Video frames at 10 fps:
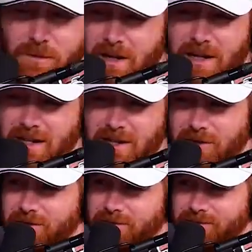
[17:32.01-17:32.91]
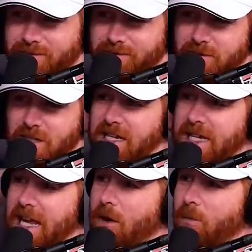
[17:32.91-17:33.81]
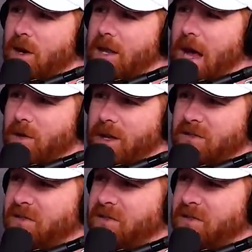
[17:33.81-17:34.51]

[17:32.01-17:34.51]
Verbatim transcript: And what do they do? Because they get out and what are the hell are they?